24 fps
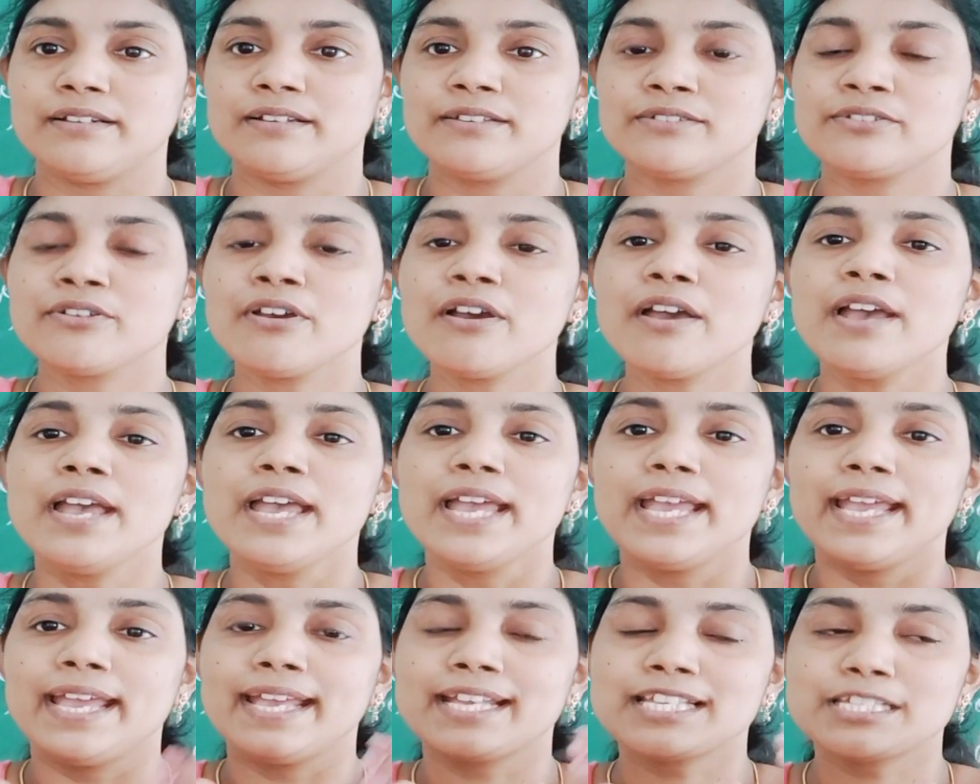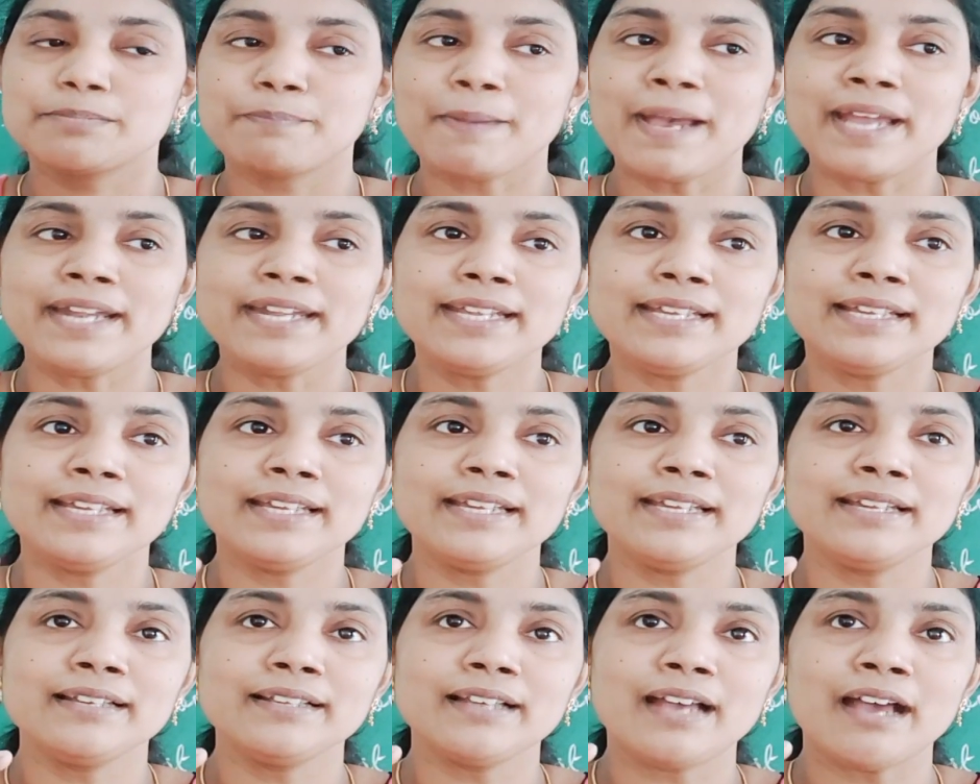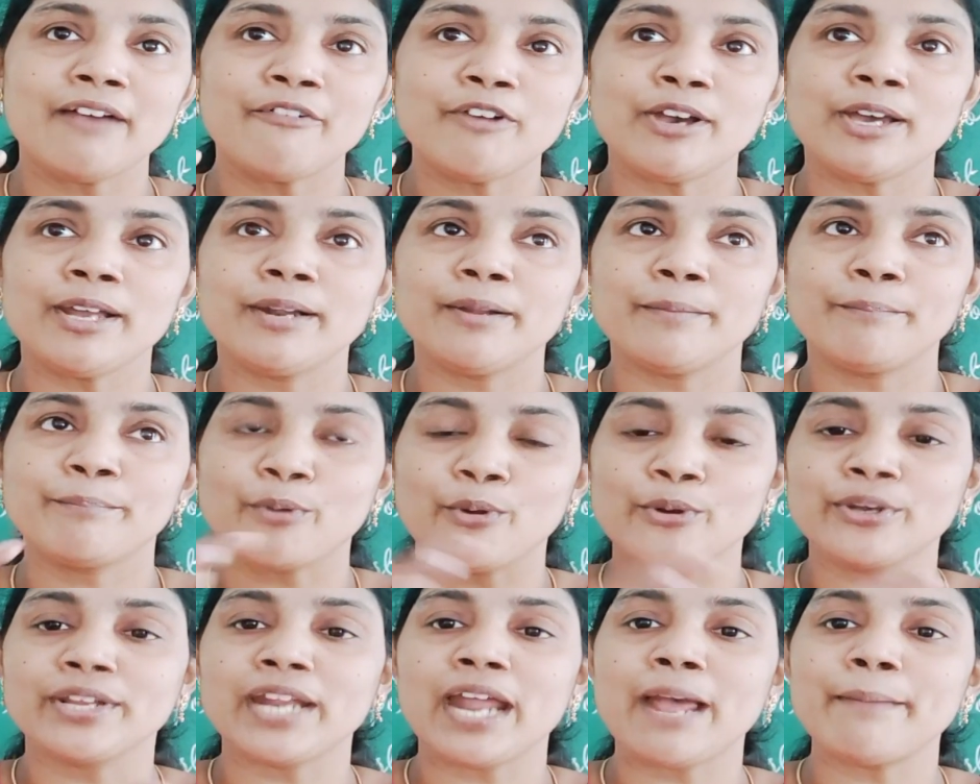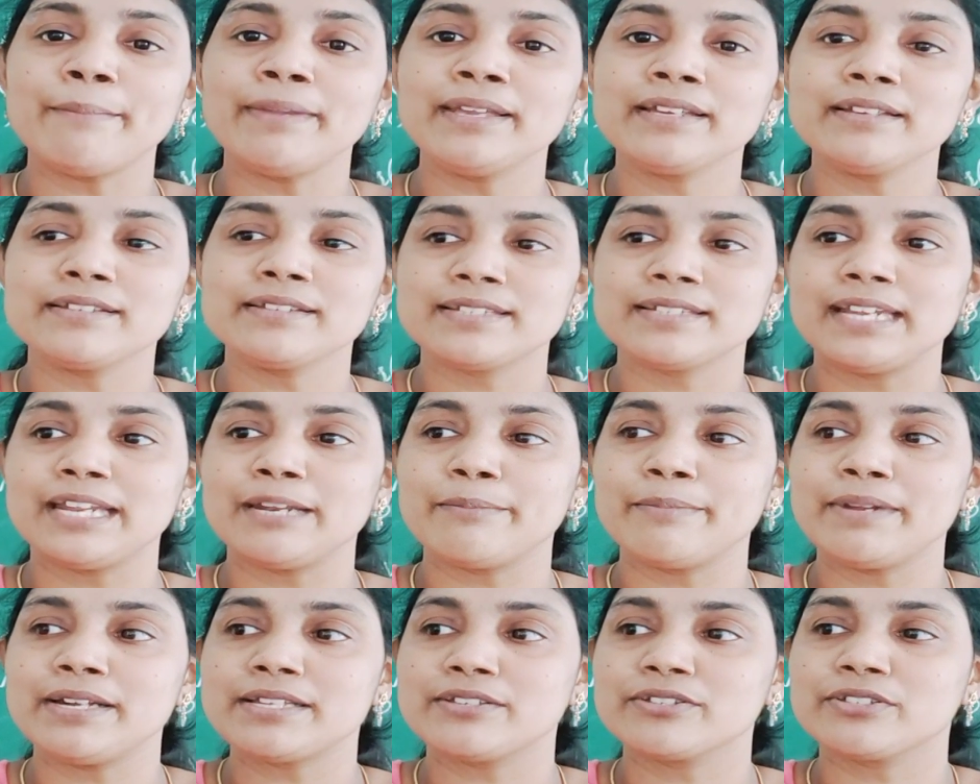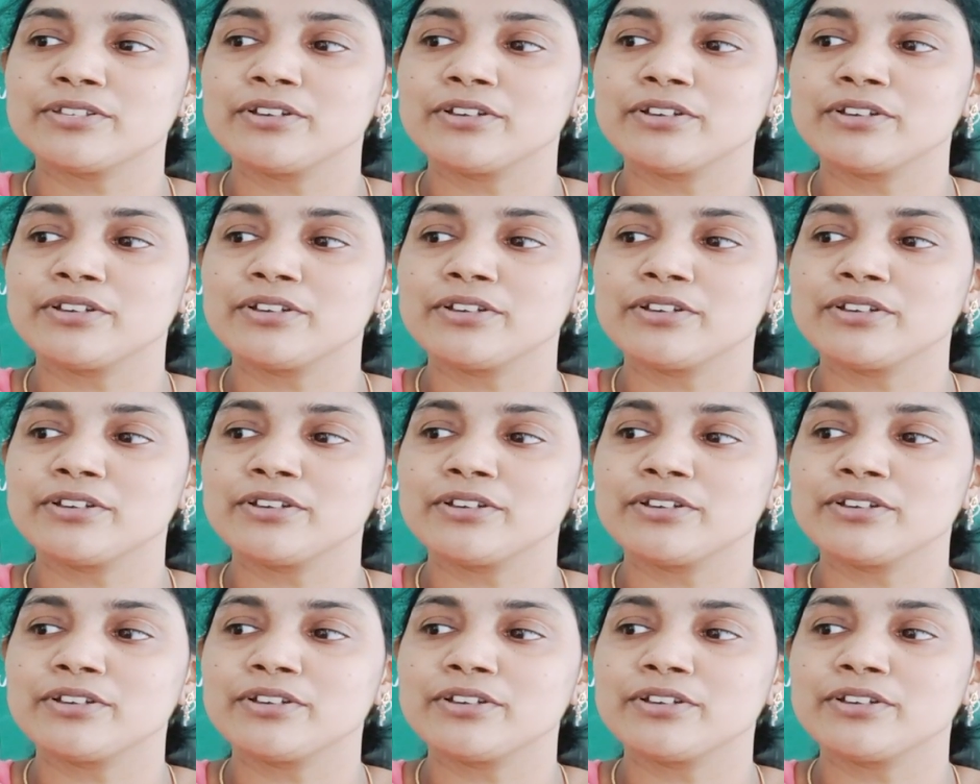So expanding in our programming statements,